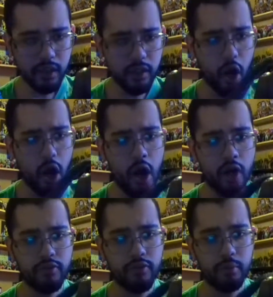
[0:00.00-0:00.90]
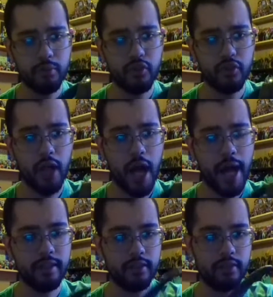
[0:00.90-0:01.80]
Kong from Skull
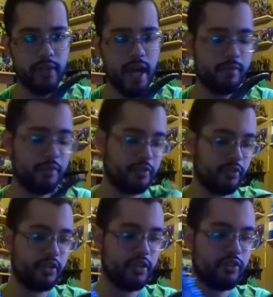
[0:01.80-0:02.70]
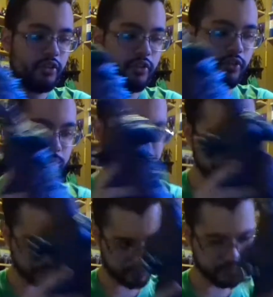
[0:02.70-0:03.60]
Island, obviously, and this is
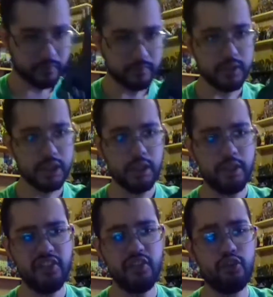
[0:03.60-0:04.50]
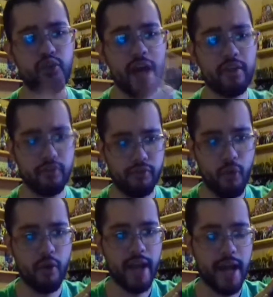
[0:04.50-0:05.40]

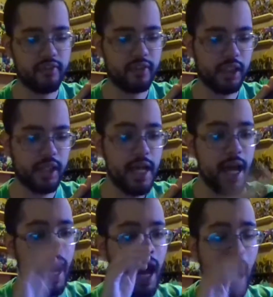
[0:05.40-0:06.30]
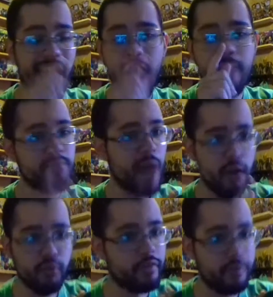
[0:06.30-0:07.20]
2004 Godzilla. I have
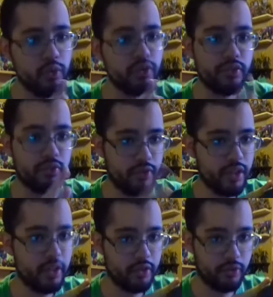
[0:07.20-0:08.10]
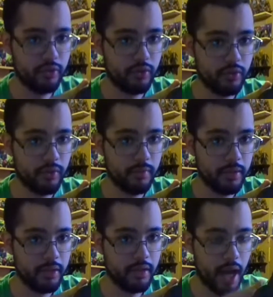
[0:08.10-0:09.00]
not reviewed these figures,
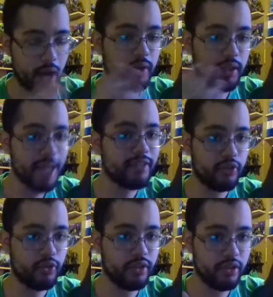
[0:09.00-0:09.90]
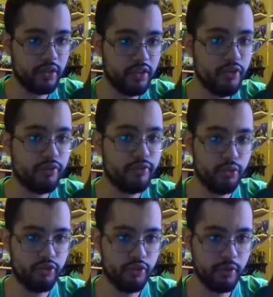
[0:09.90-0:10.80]
but I would like to in the near
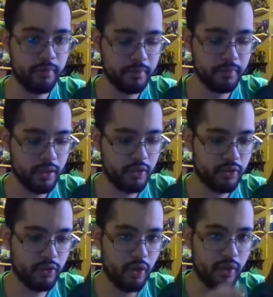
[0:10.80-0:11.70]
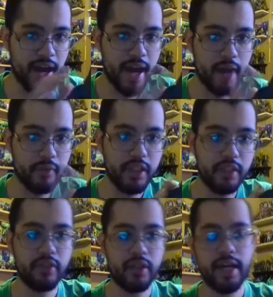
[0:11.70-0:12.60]
future. So that we
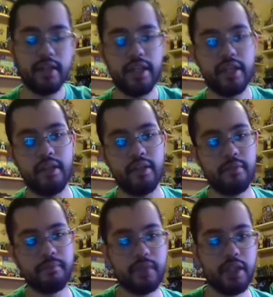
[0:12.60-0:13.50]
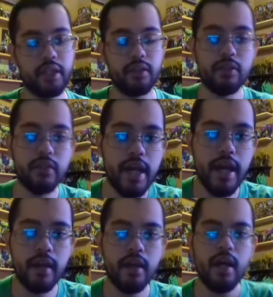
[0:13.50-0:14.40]
need to kind of get a look
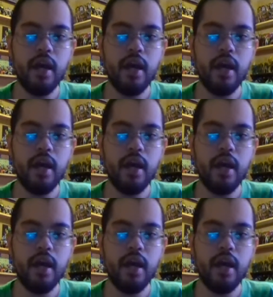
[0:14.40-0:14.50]
at.